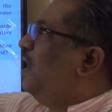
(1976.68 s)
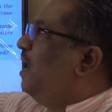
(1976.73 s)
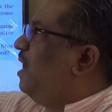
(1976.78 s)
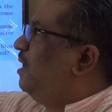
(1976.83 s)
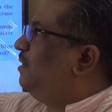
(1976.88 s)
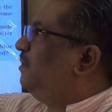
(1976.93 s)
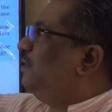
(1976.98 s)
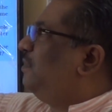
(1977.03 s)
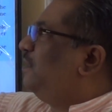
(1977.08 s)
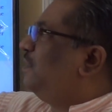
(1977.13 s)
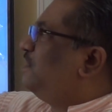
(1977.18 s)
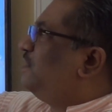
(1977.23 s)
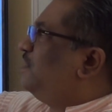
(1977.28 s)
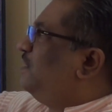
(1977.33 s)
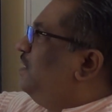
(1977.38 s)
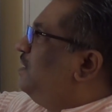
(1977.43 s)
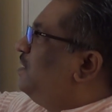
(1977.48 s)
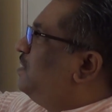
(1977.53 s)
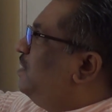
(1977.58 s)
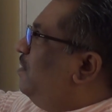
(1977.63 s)
Are the
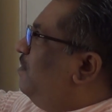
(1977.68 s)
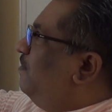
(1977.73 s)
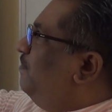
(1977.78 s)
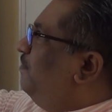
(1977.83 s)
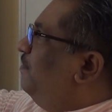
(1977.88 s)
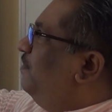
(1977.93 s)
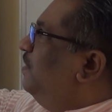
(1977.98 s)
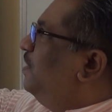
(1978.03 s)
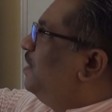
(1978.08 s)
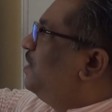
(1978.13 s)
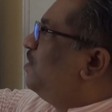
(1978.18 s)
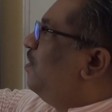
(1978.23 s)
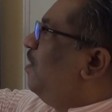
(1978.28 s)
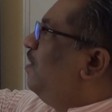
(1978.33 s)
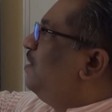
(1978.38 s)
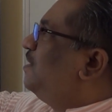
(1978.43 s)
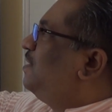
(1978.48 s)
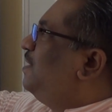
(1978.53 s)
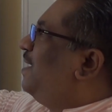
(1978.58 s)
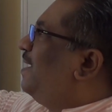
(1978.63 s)
crystals of
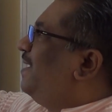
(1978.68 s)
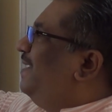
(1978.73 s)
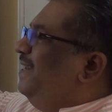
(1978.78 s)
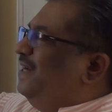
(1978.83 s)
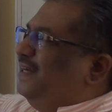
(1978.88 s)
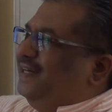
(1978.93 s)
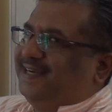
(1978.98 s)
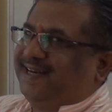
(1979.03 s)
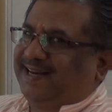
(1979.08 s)
salts are really